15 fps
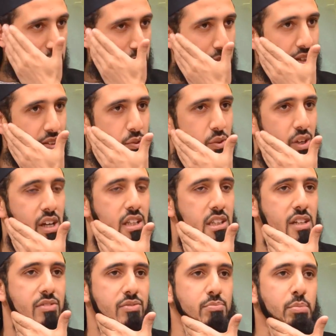make dua
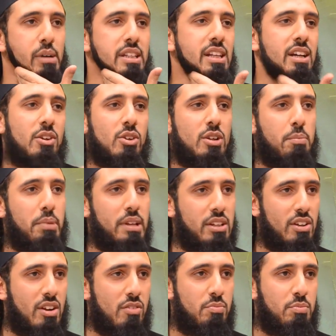that by their good
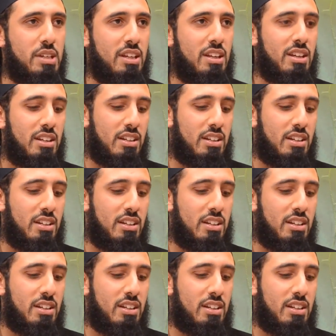opinion of me